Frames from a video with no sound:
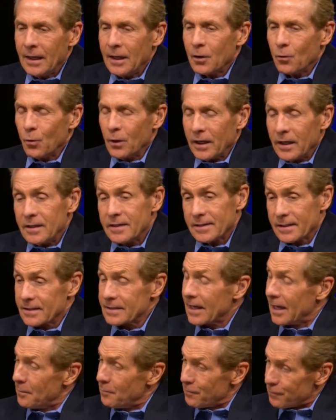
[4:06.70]
When he says,
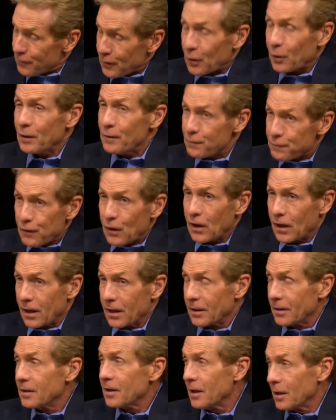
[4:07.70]
I'm very
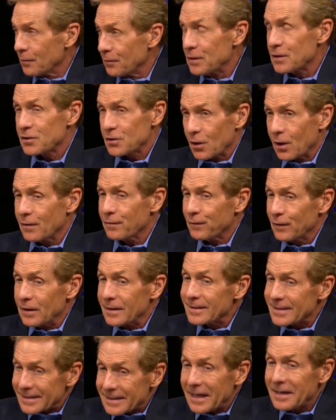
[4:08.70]
fond of this
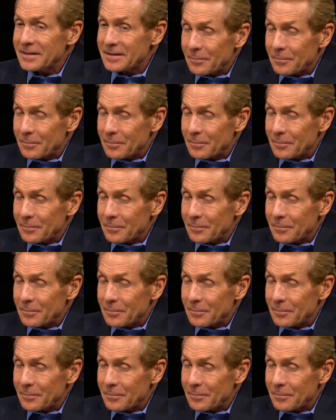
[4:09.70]
offense, that's a